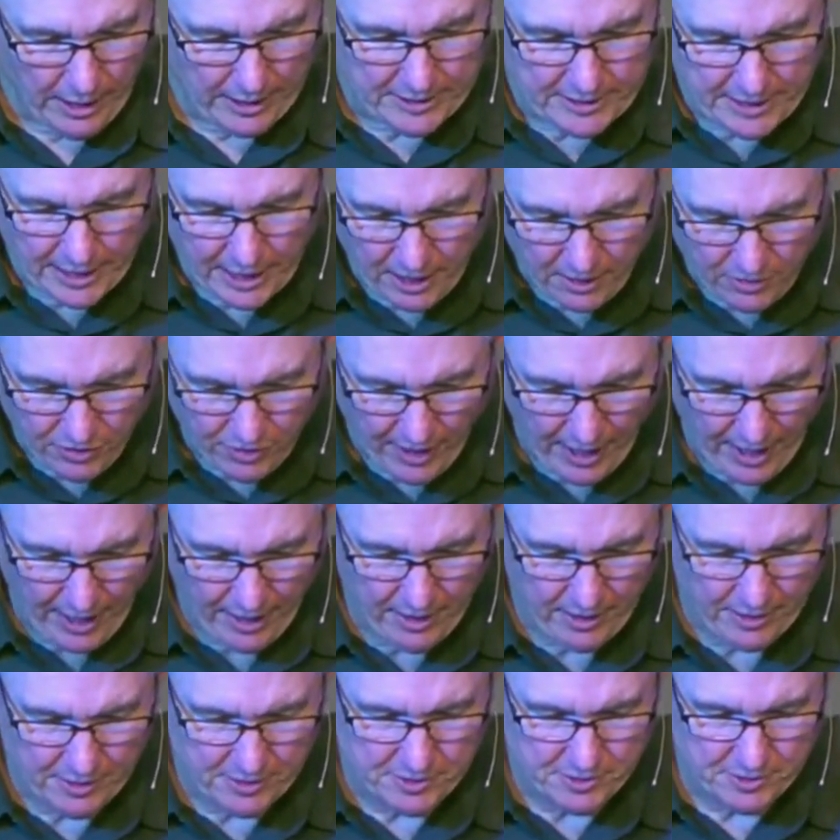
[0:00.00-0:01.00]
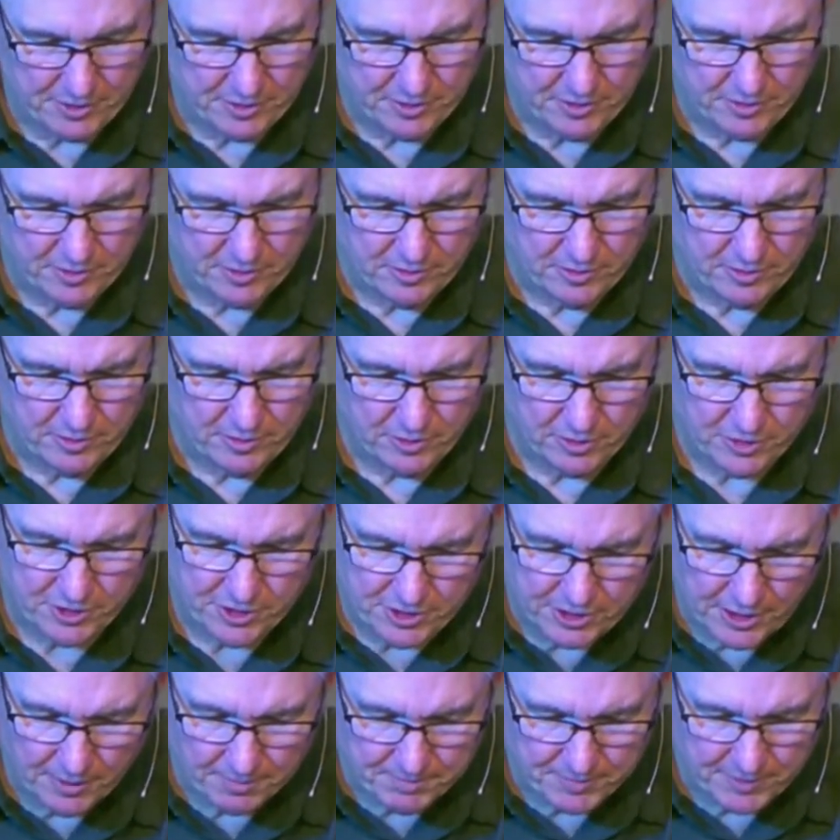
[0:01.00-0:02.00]
I take that as there's
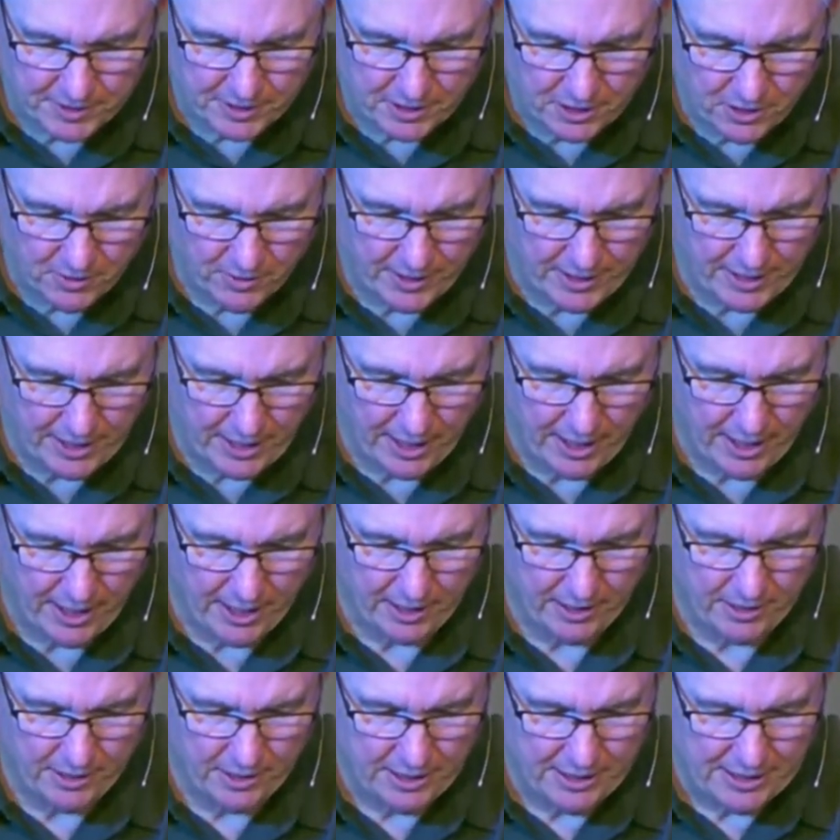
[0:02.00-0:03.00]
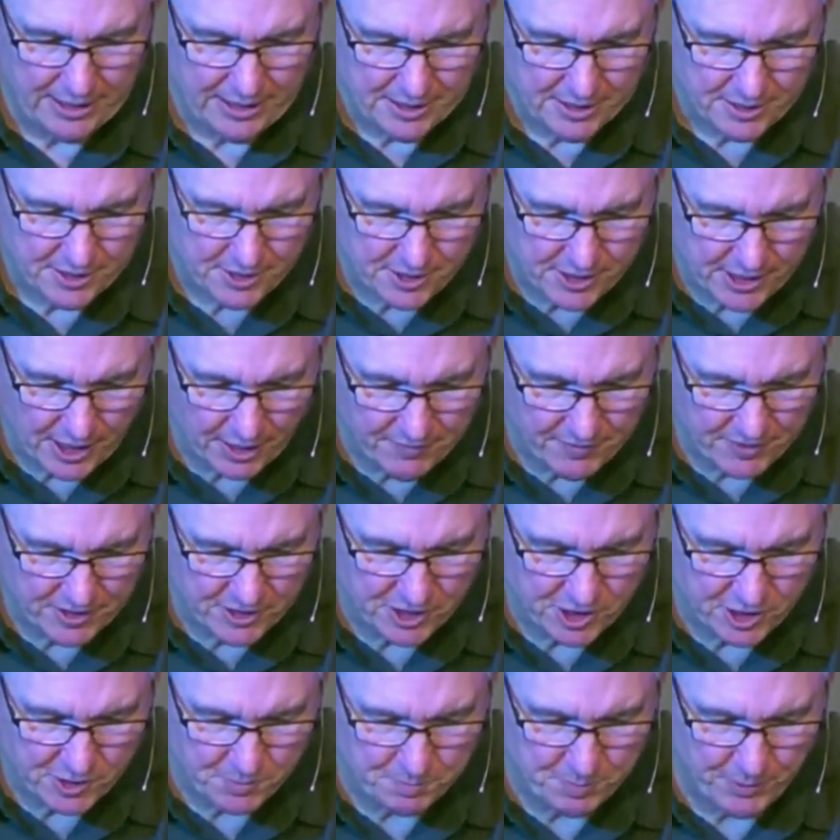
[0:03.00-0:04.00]
something going on.
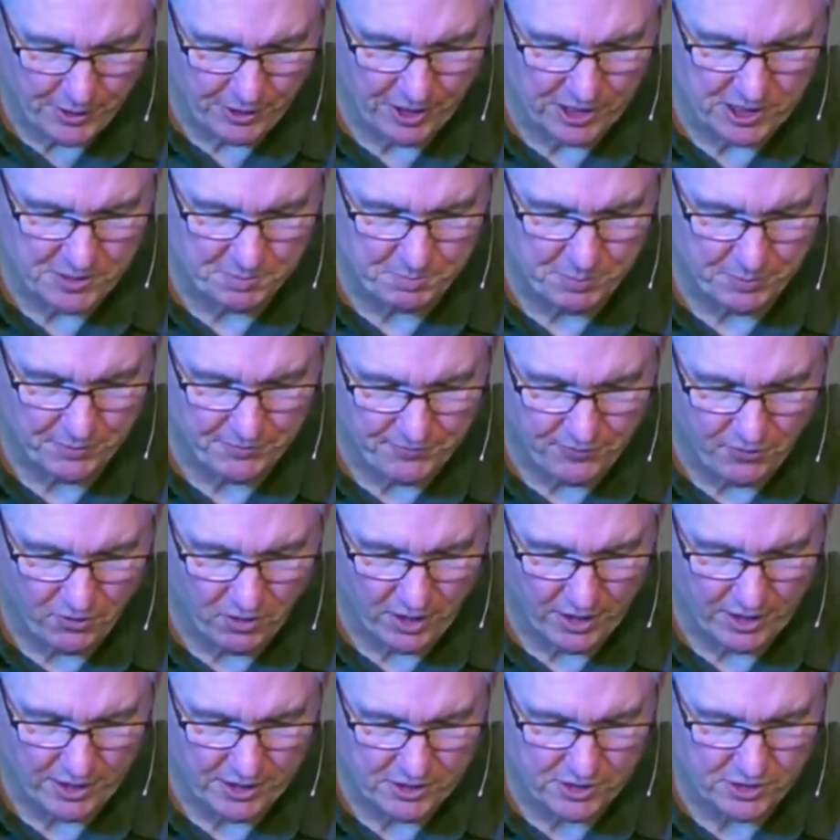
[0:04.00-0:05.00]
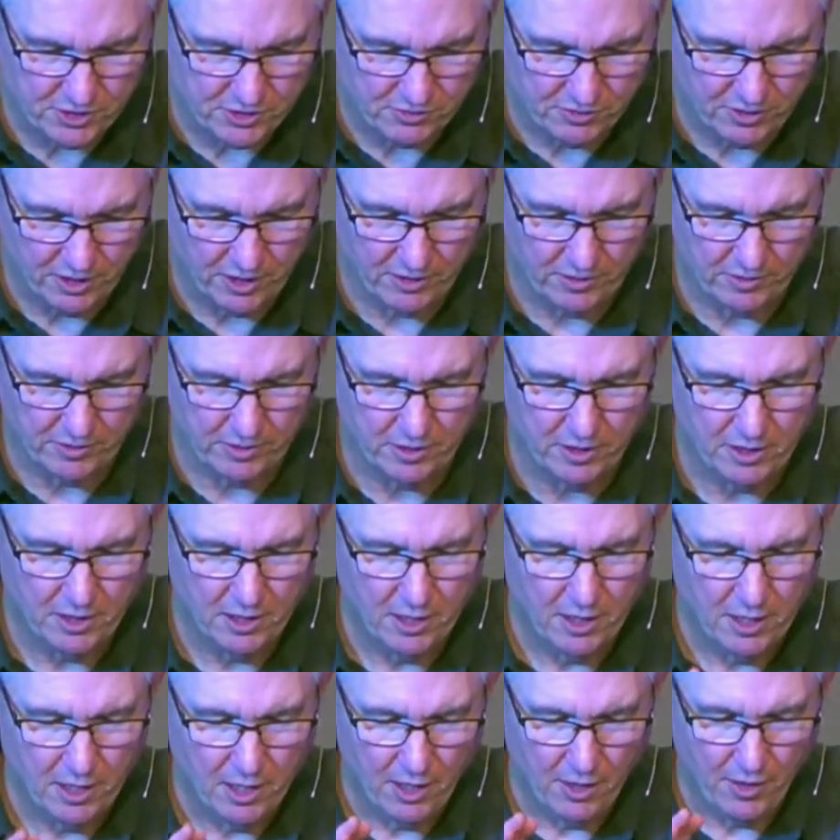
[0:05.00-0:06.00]
Seven spirits before his throne,
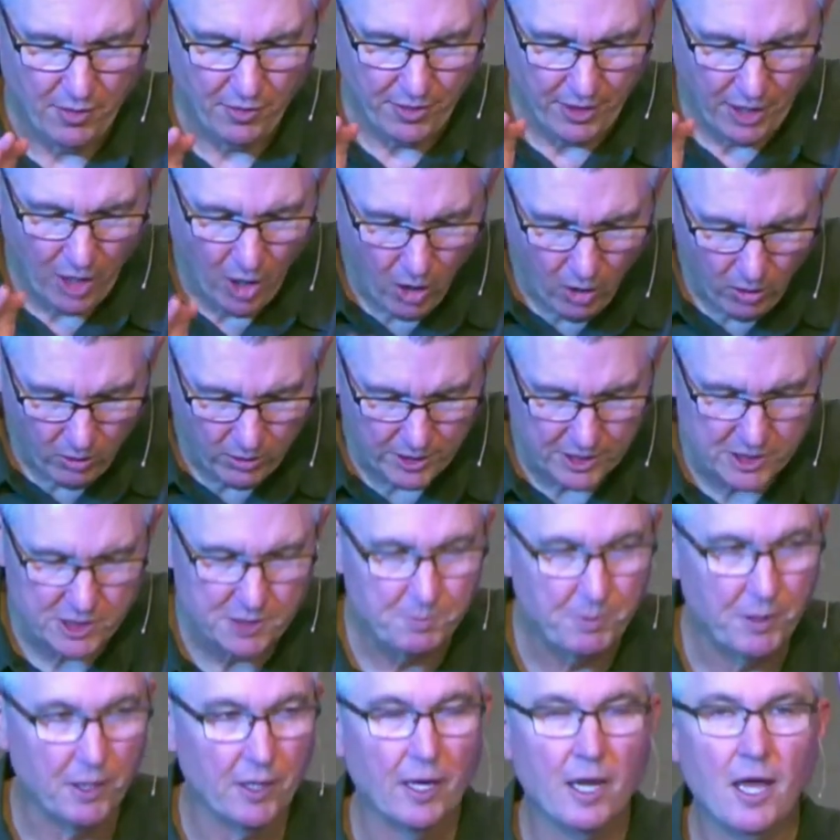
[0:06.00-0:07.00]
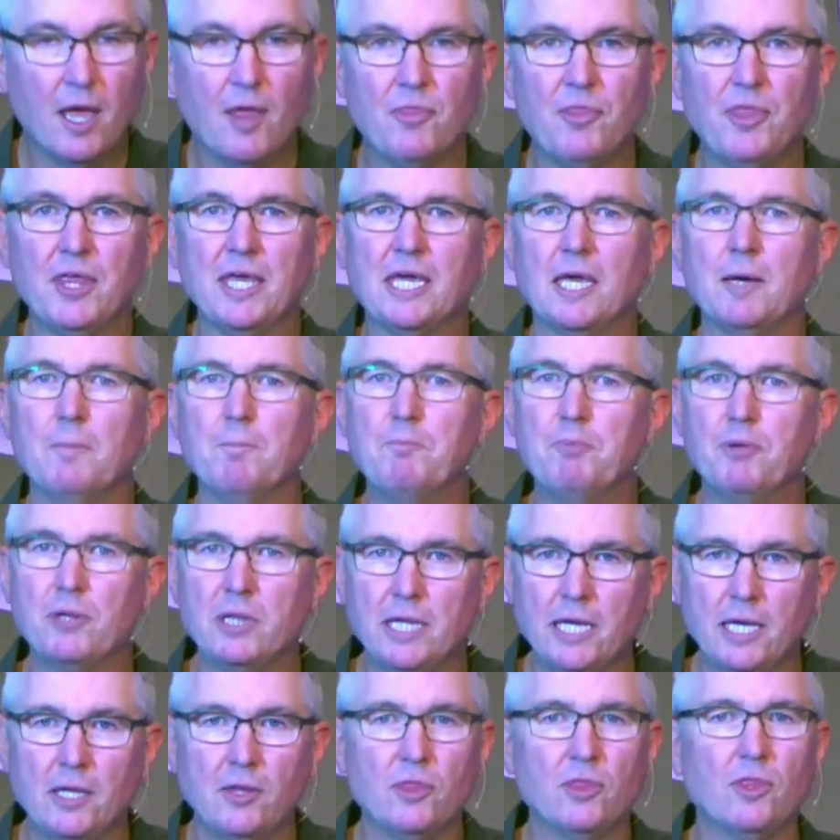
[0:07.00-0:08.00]
the Holy Spirit, the
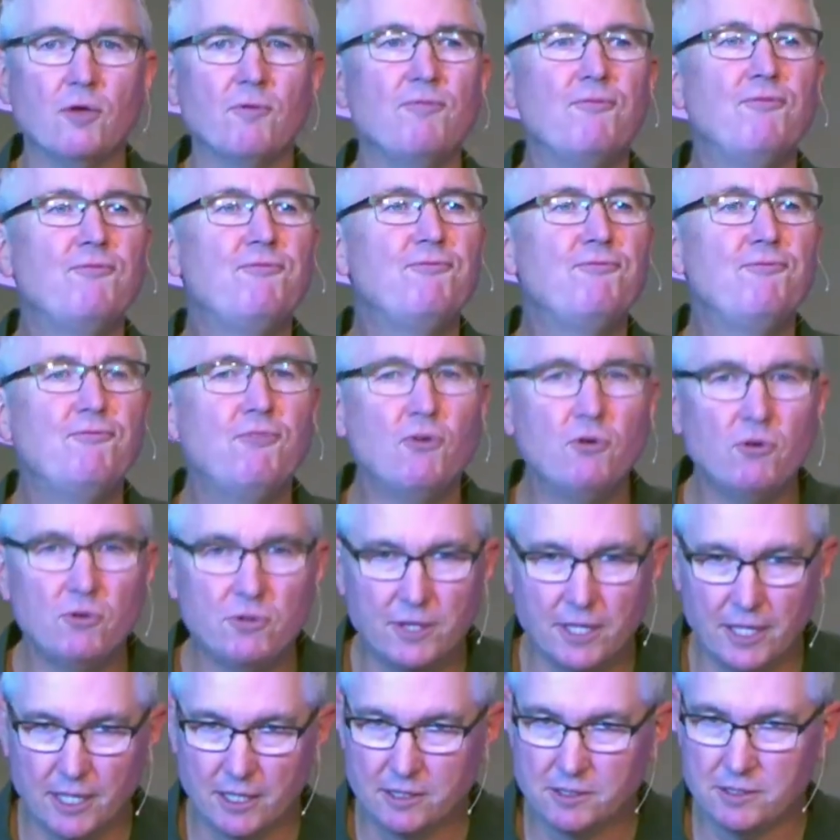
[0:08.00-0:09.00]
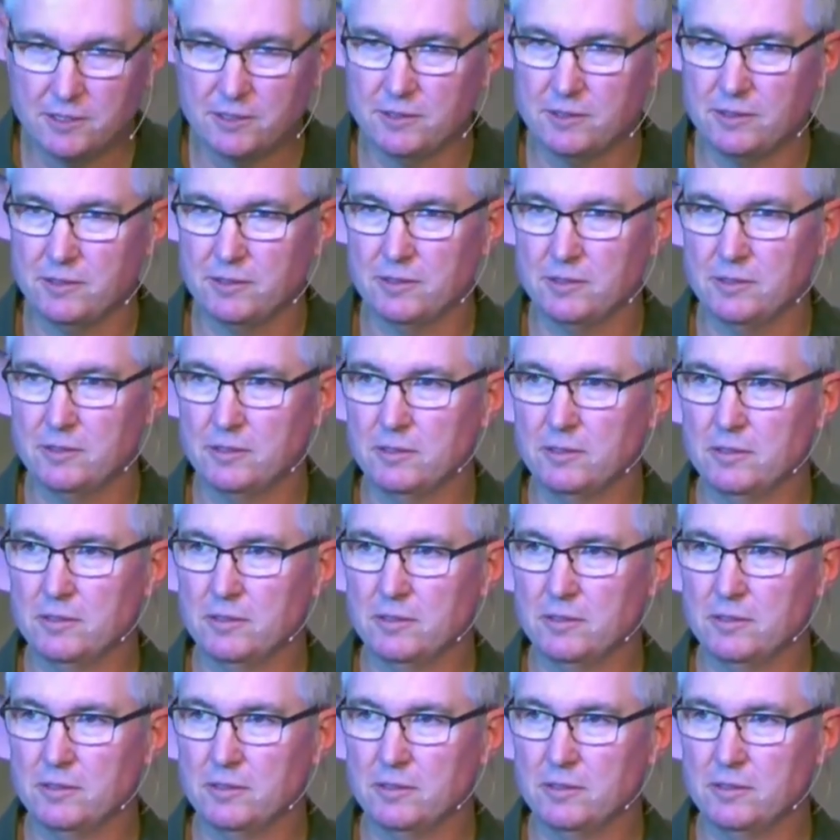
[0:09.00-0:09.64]
complete, the fullness